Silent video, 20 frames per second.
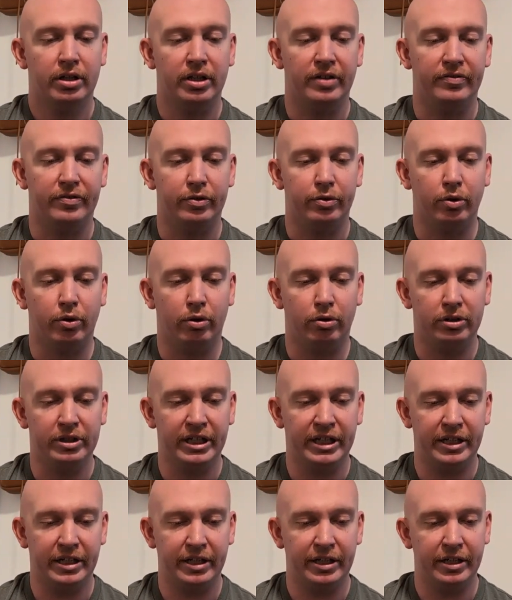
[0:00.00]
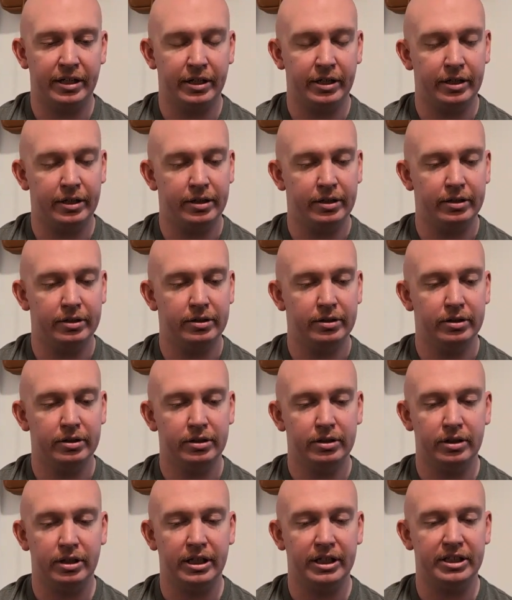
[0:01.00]
if you hold it
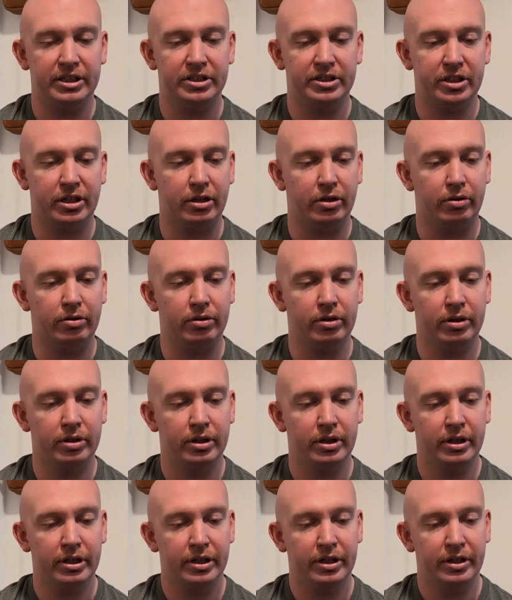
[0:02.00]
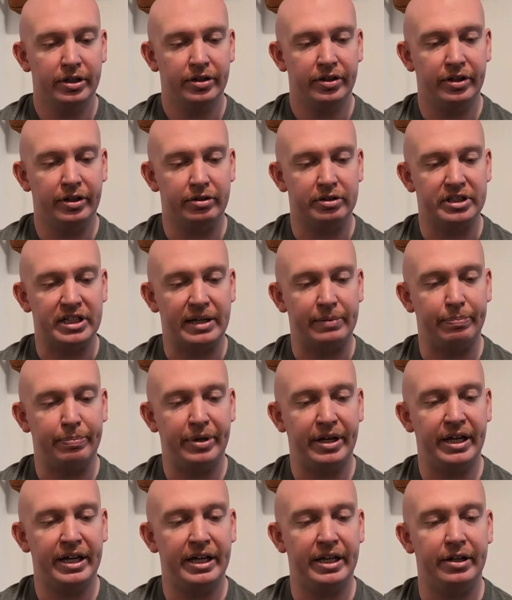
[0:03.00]
like so, there's a
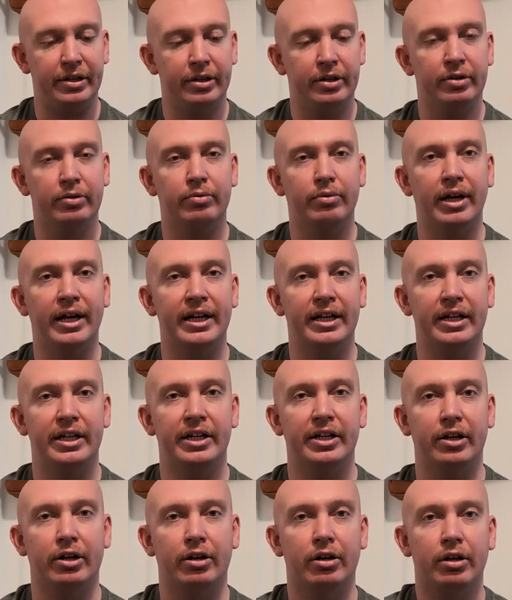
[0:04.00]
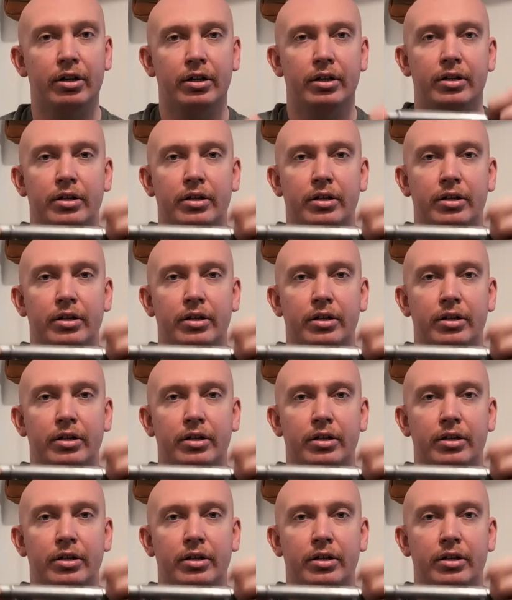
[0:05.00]
pin right here.